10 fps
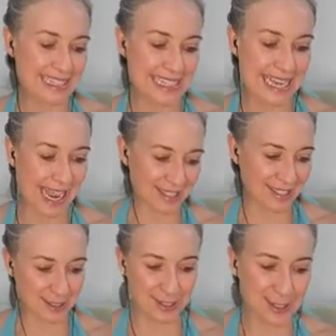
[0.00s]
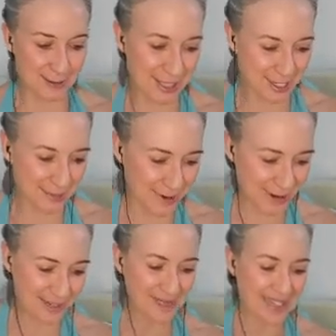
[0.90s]
next, there's so much
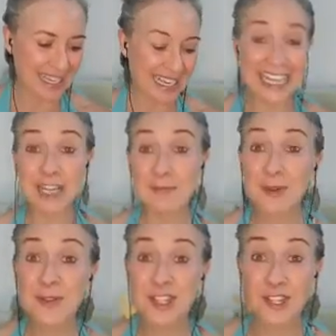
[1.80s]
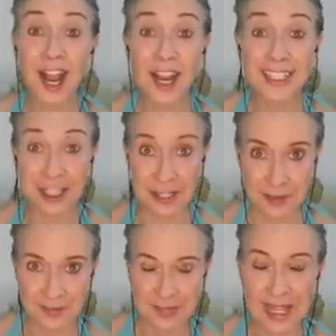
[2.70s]
more. It improves your hunger.
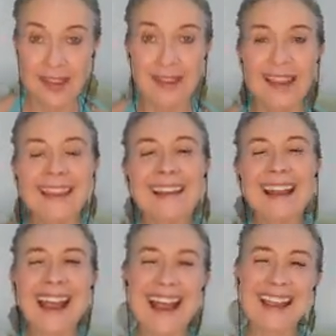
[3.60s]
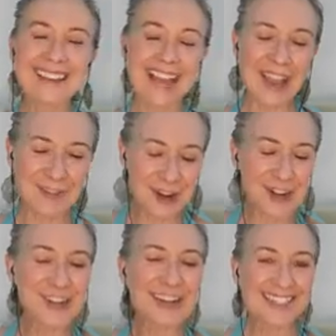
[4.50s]
And I've
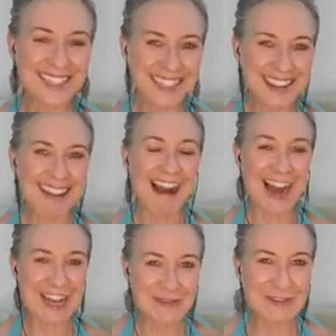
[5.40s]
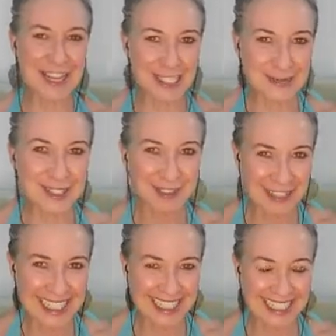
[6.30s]
heard on Facebook
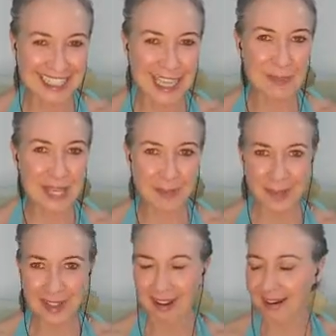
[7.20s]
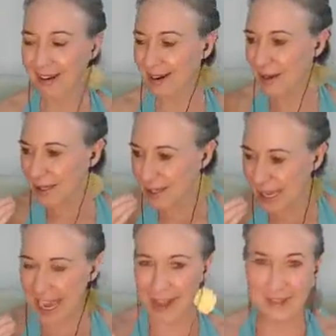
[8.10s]
recently that people are
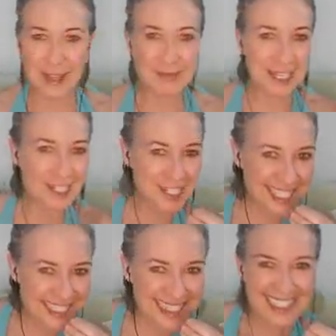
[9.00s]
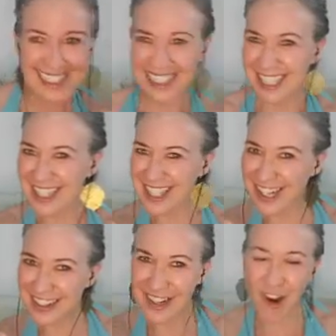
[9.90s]
having the munchies because
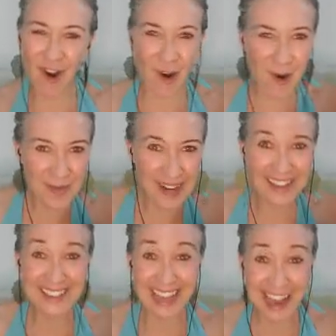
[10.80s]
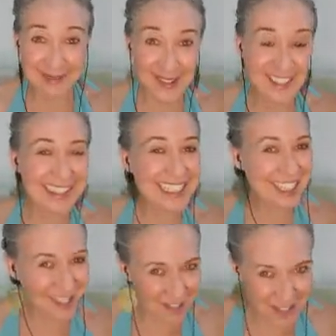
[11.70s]
they're at home a lot more than
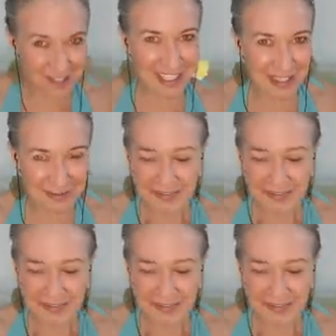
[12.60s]
usual.